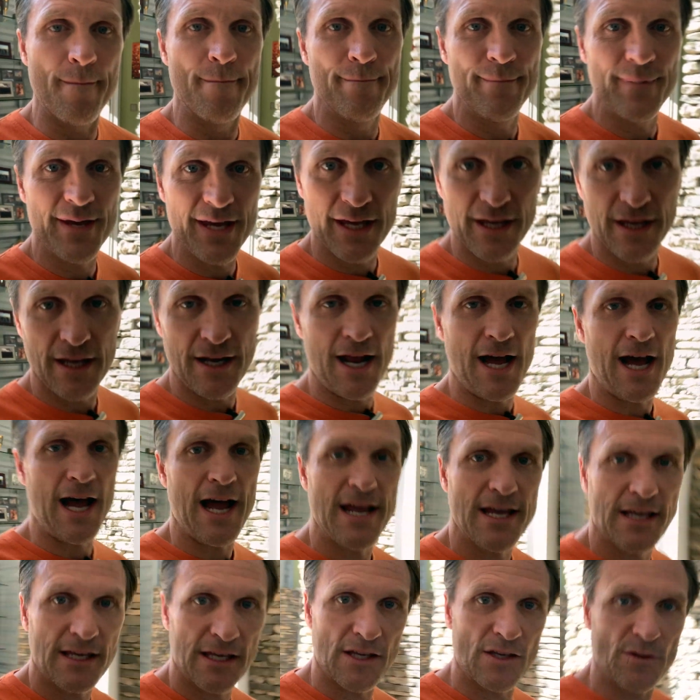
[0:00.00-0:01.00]
Mid
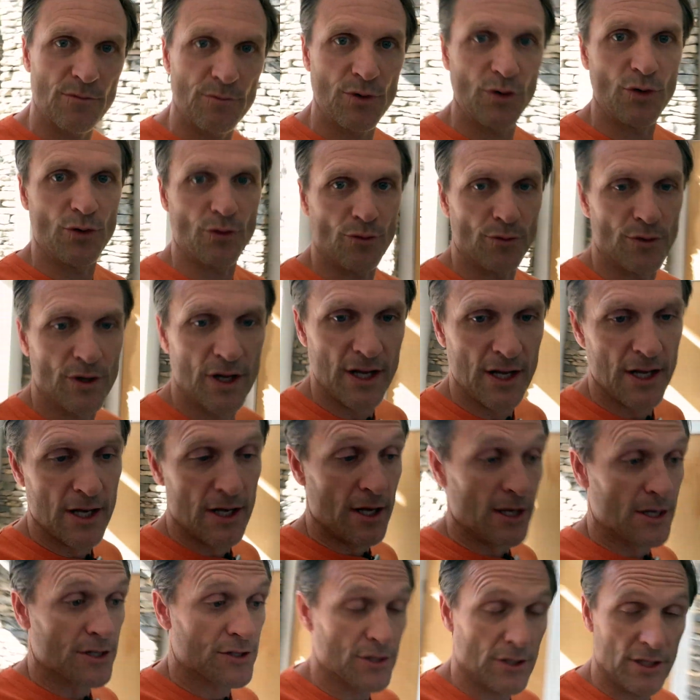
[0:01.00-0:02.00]
Hiking Boot.
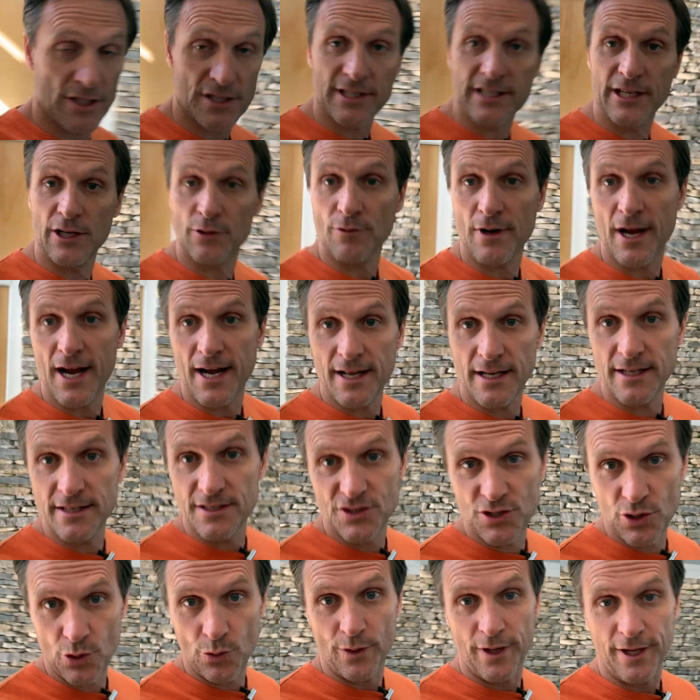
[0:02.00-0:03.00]
So let's get right
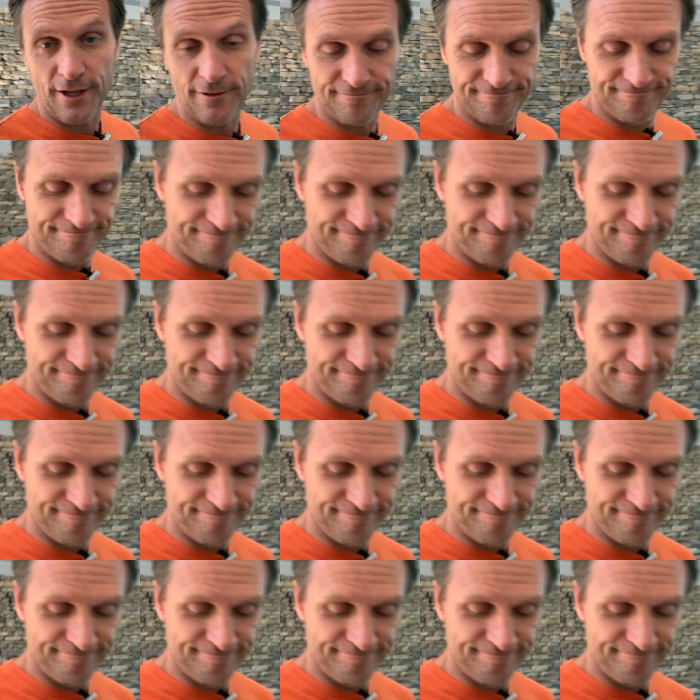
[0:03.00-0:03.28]
into it.